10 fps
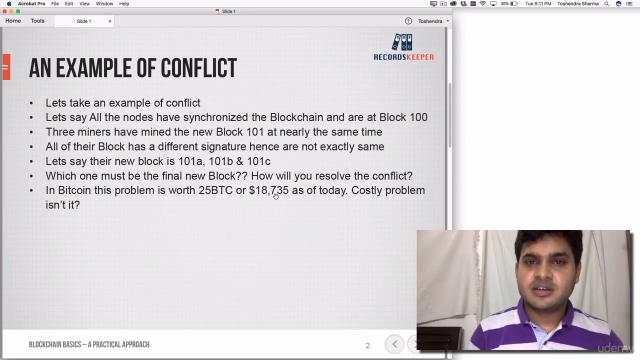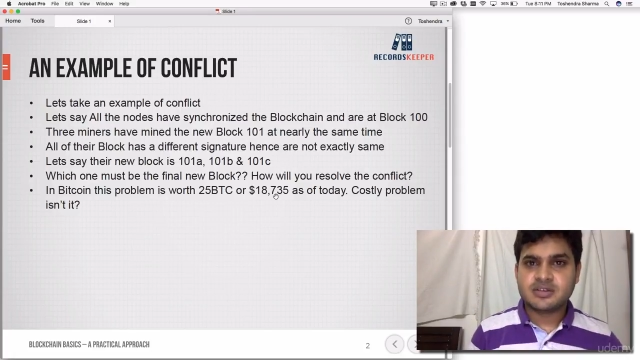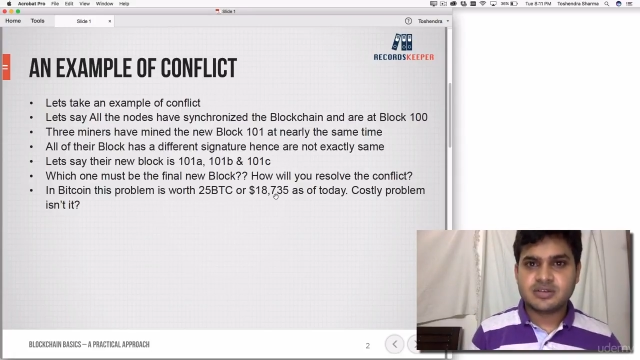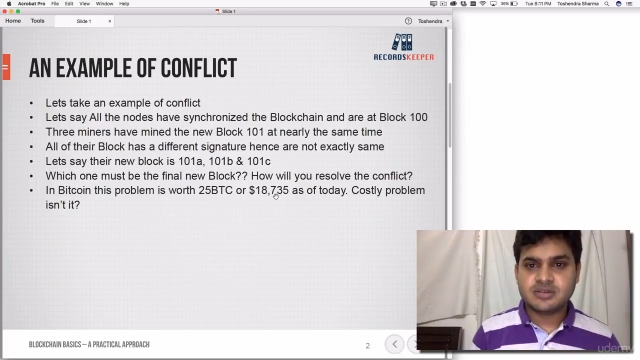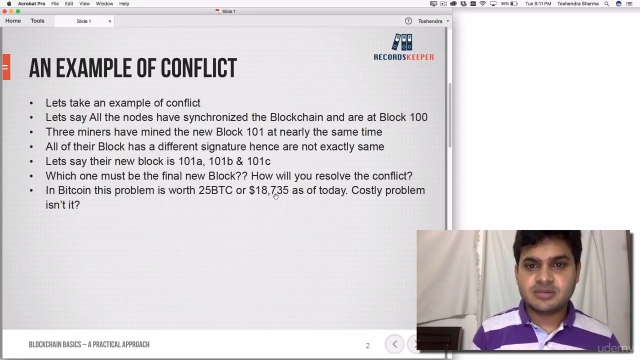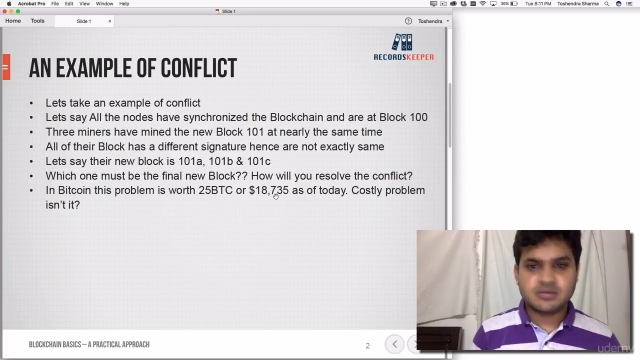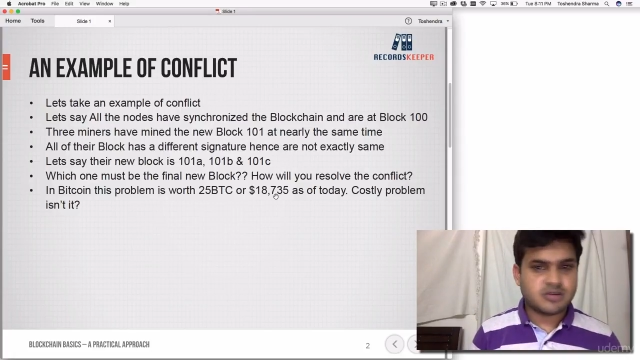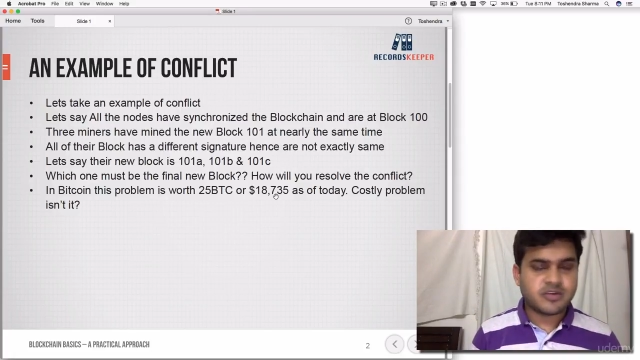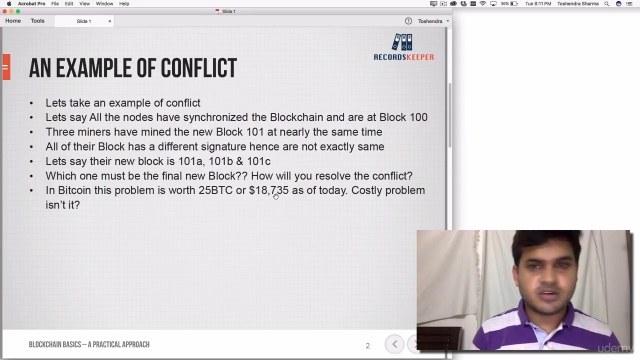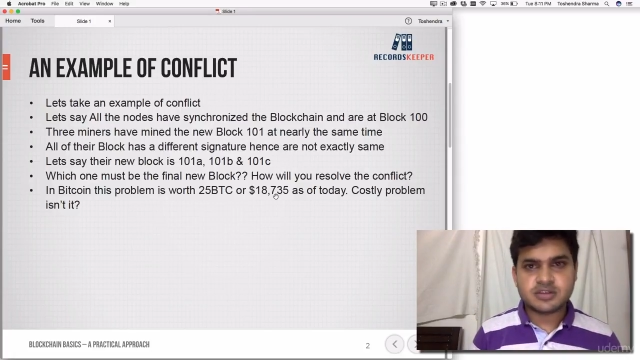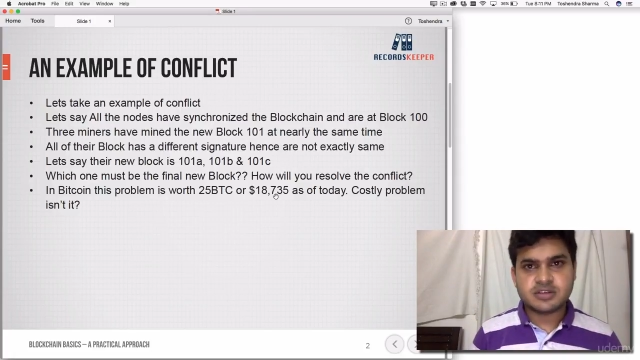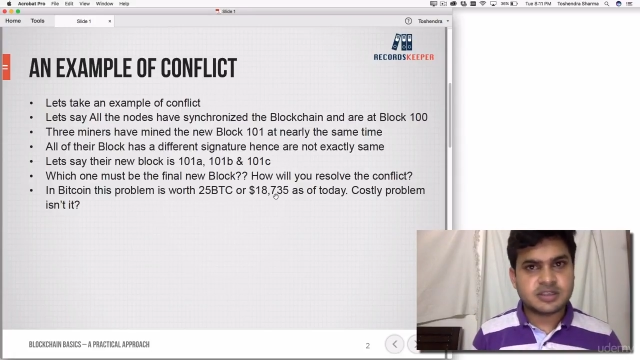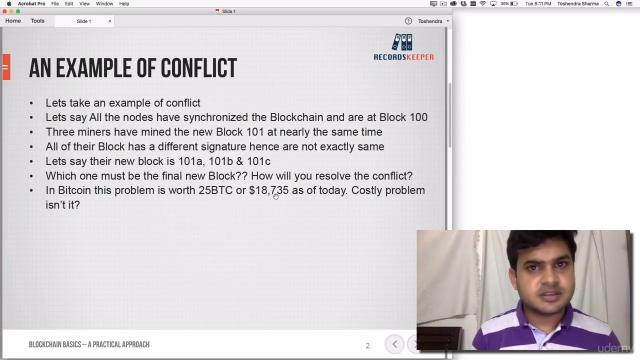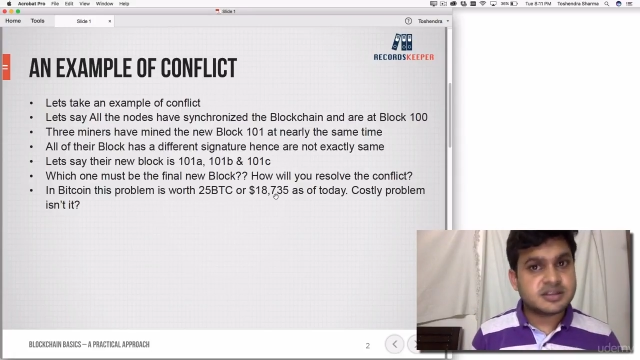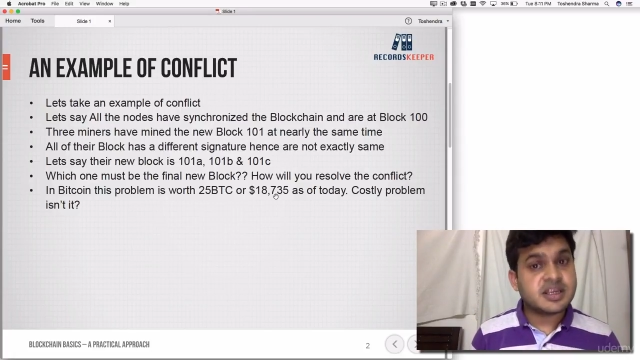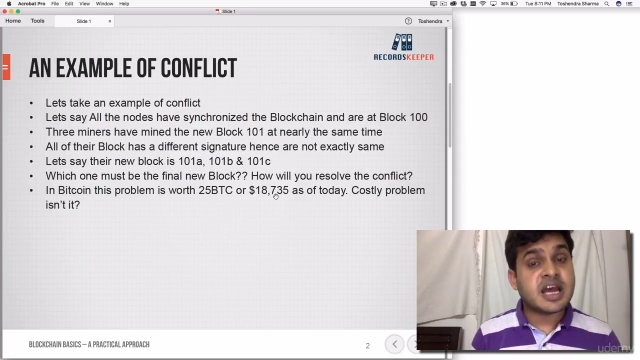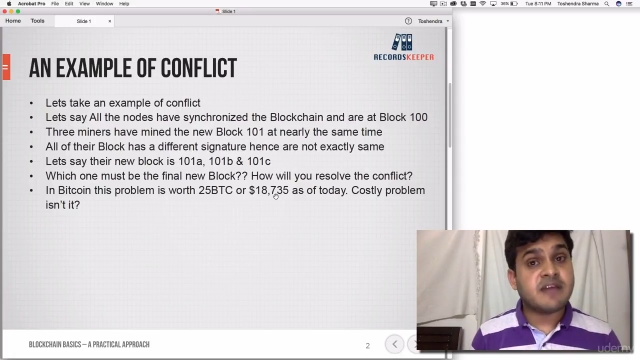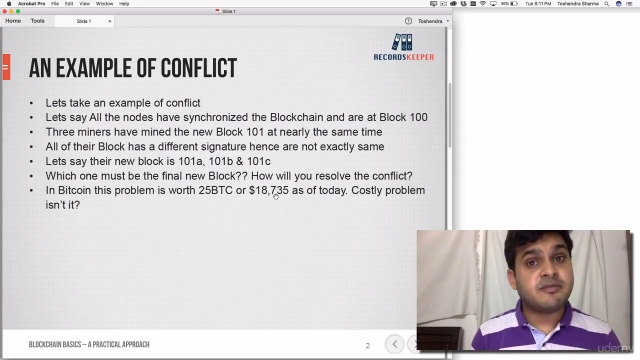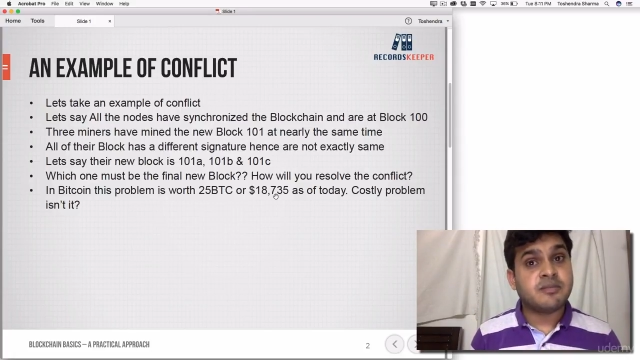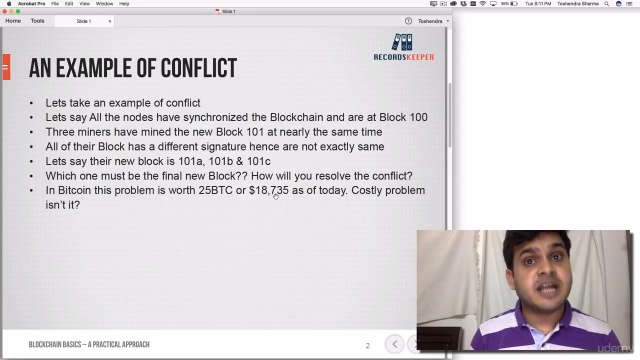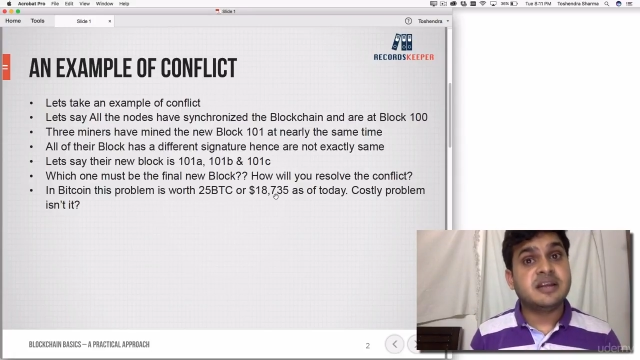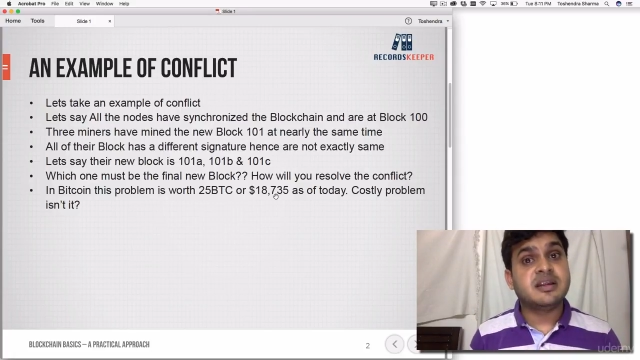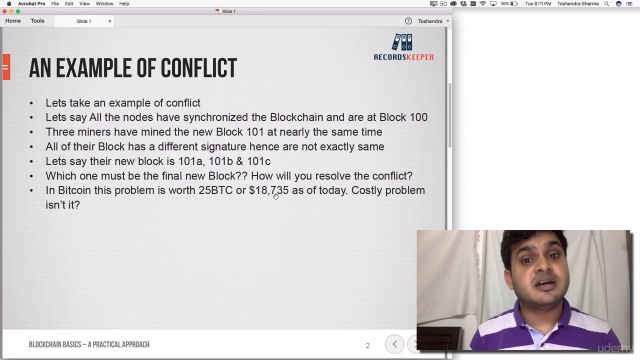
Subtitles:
So of course, since they have mined